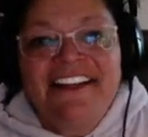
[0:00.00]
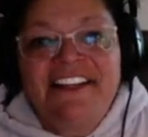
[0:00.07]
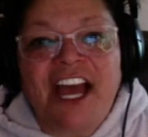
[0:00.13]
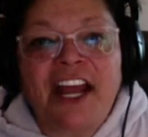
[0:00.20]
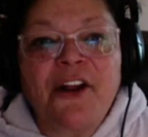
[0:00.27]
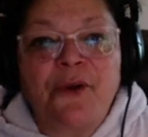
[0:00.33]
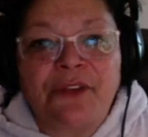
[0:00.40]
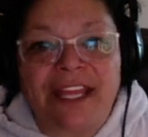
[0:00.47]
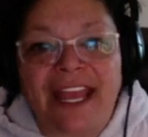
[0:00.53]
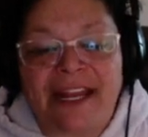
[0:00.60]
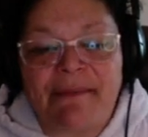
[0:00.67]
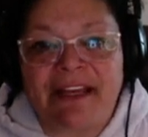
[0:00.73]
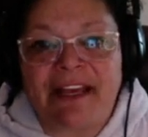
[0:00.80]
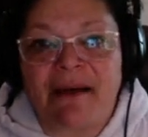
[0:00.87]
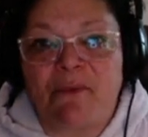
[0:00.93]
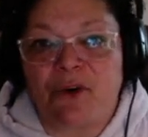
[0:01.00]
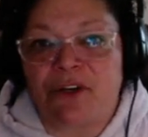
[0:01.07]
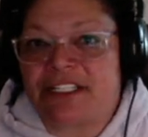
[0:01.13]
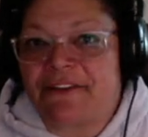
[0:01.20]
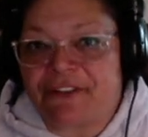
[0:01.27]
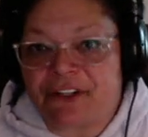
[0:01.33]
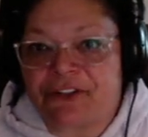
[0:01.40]
not only had it become more
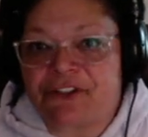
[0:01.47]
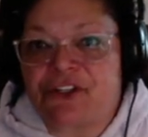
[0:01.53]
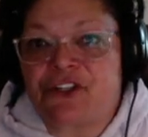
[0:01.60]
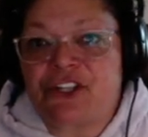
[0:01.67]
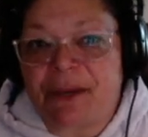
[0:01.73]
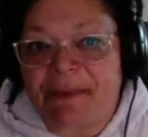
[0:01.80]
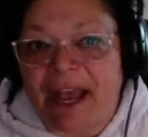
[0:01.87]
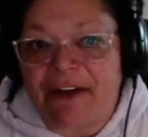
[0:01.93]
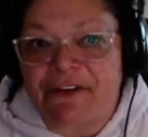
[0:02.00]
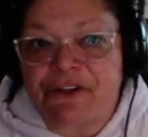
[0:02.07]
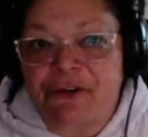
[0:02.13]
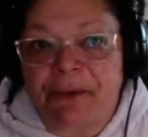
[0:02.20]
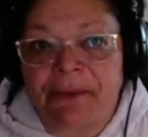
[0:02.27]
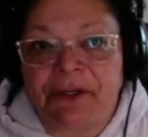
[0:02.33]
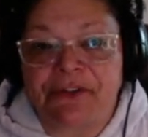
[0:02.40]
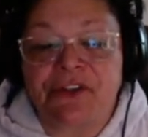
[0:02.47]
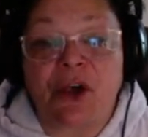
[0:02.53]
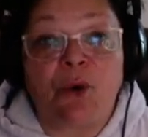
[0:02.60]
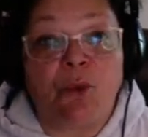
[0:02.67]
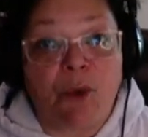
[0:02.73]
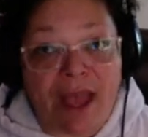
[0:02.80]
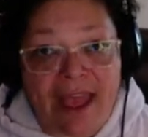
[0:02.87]
difficult to ship Irish criminals
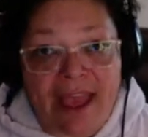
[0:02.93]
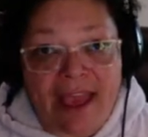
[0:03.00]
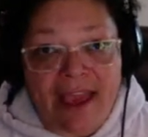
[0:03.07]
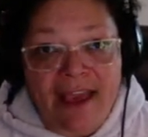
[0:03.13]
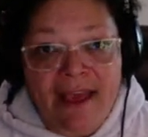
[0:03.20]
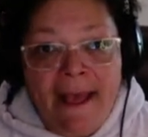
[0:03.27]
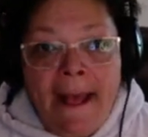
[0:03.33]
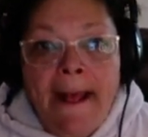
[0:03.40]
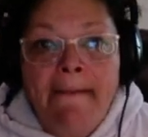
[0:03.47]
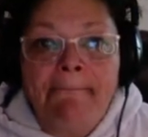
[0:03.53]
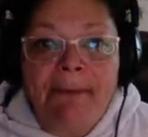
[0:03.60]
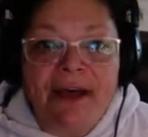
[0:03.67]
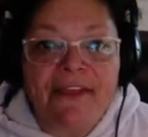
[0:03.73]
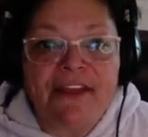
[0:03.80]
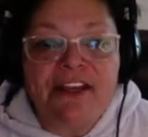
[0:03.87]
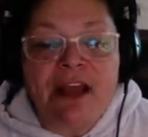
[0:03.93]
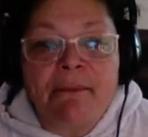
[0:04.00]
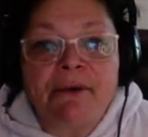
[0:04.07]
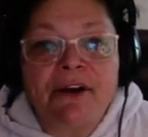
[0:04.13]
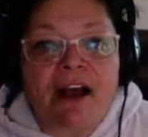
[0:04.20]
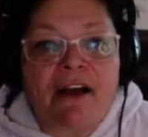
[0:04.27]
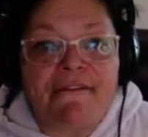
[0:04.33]
away, but the
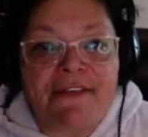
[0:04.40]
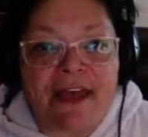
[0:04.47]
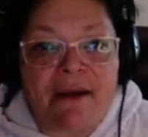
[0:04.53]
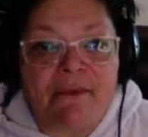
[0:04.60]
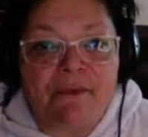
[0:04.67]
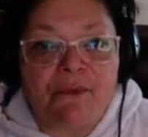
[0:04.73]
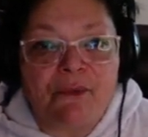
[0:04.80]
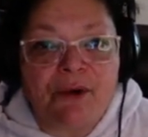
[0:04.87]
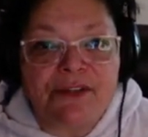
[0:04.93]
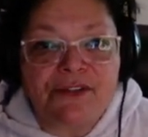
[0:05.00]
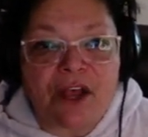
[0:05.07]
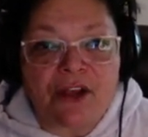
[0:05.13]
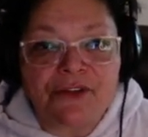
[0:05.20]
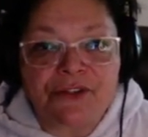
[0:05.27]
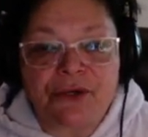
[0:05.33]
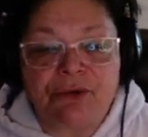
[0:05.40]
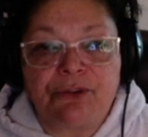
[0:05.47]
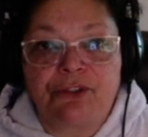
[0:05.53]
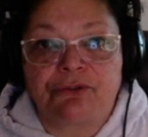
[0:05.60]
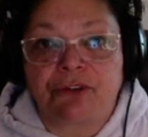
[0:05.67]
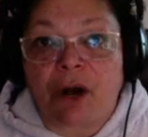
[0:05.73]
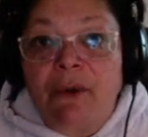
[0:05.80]
number of them was also
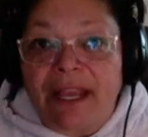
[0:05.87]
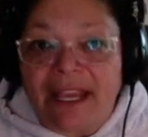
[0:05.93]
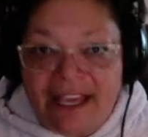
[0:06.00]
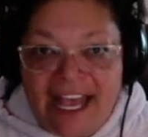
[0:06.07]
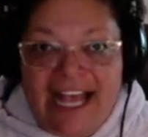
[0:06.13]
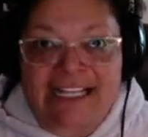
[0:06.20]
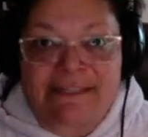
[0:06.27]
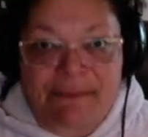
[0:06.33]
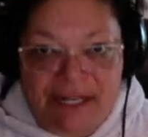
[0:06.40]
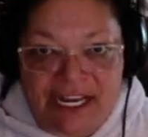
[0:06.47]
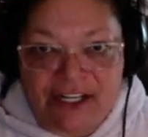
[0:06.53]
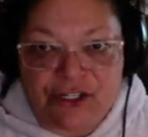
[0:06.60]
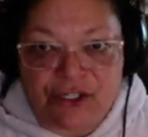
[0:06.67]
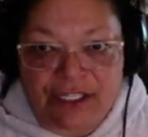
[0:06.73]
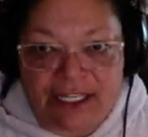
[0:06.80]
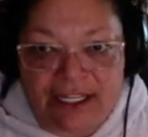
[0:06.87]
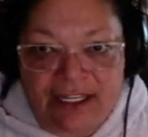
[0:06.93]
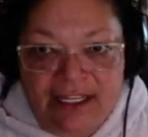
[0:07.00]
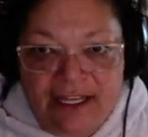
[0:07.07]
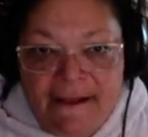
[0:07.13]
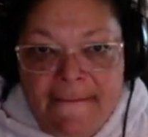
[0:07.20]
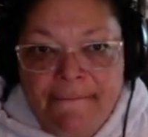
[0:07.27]
growing exponentially.
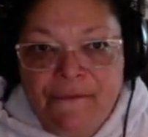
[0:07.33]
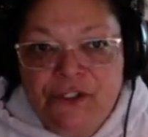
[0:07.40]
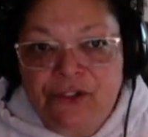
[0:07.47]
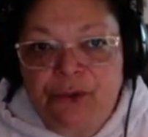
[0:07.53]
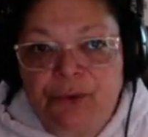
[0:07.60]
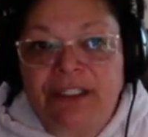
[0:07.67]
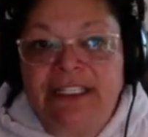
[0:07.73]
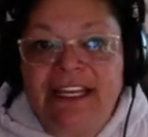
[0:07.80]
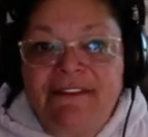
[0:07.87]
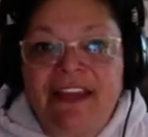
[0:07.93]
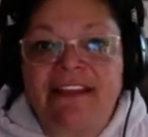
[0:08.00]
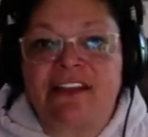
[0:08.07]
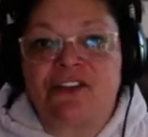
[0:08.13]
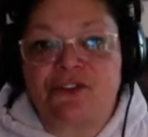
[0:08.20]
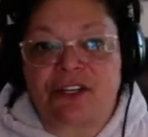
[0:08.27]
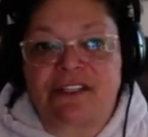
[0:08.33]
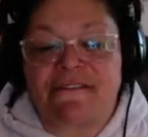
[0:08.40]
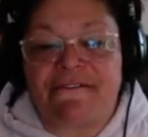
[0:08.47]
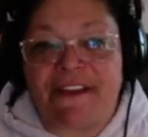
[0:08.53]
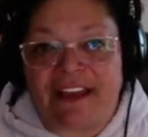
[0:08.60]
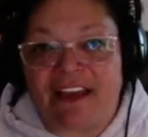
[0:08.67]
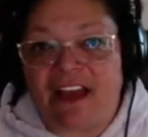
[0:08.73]
So, to alleviate the stress
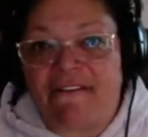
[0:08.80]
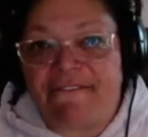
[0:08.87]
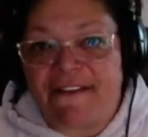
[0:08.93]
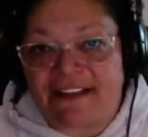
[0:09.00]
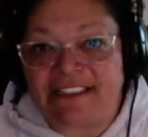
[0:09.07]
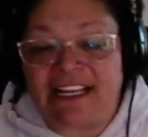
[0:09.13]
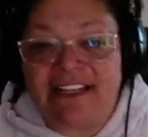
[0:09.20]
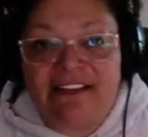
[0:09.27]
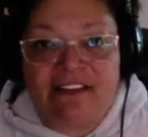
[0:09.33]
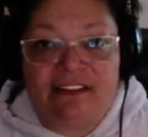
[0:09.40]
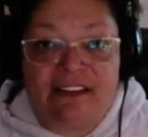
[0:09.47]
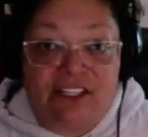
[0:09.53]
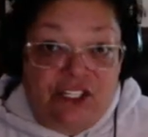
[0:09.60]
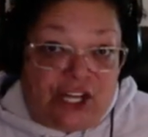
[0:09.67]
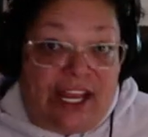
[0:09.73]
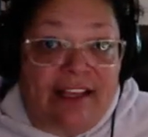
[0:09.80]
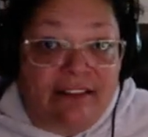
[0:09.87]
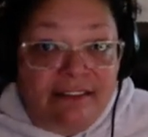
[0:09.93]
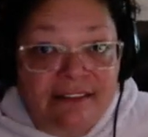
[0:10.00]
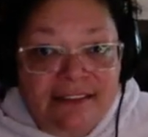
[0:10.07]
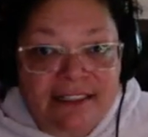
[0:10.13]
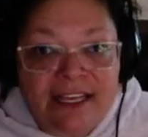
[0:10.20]
affecting the
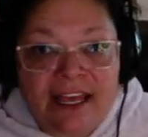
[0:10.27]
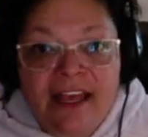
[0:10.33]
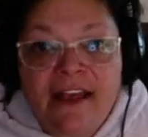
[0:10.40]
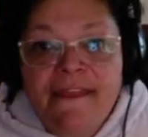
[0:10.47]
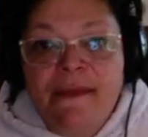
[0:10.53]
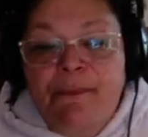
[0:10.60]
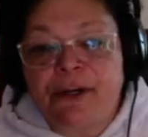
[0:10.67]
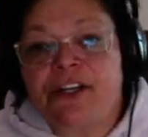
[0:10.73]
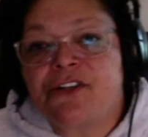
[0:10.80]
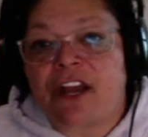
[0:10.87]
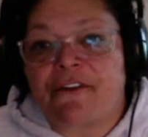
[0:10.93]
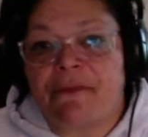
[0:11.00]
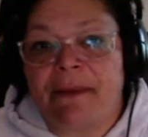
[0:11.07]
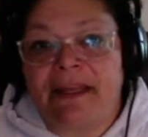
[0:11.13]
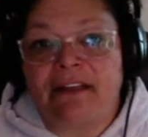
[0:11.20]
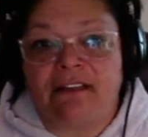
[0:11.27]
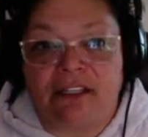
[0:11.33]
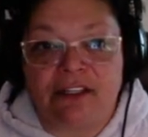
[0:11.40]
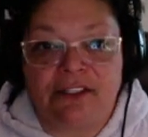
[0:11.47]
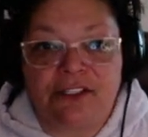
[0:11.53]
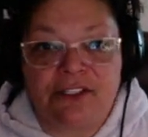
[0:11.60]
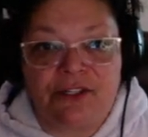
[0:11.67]
jails, the British government
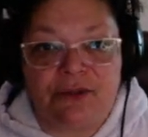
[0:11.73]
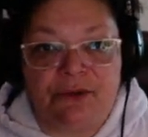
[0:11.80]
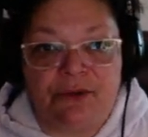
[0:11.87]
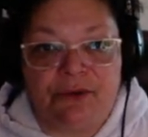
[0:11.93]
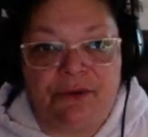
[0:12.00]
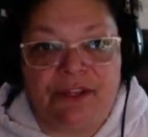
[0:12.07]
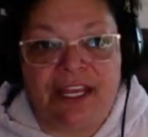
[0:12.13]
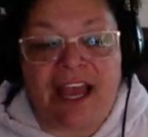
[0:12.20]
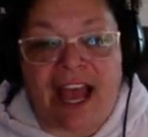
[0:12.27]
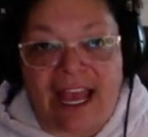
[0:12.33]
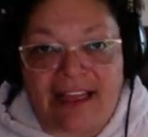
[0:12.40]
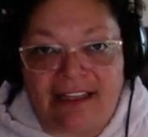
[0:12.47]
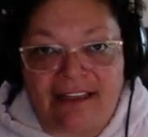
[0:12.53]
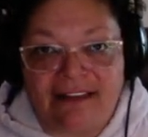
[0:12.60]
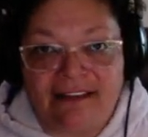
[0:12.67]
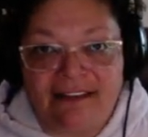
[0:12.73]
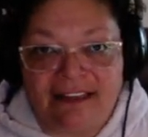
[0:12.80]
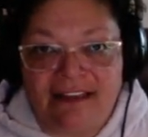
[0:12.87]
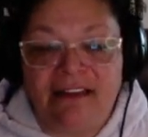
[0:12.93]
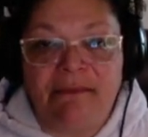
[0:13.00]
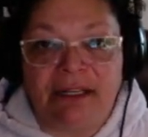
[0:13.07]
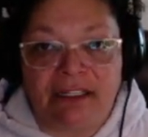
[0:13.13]
looked to the island
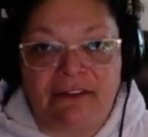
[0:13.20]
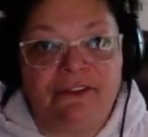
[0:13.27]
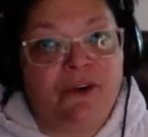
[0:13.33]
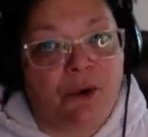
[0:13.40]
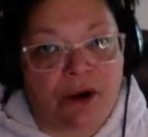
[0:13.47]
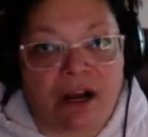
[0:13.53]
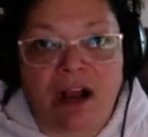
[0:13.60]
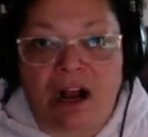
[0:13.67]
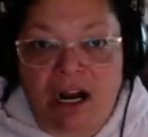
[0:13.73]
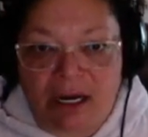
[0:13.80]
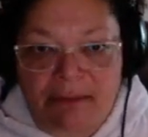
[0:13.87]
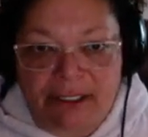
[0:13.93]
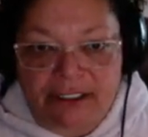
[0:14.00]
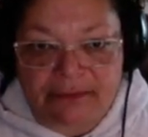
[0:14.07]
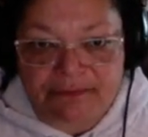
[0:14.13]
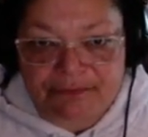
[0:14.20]
in the middle of Cork Harbor.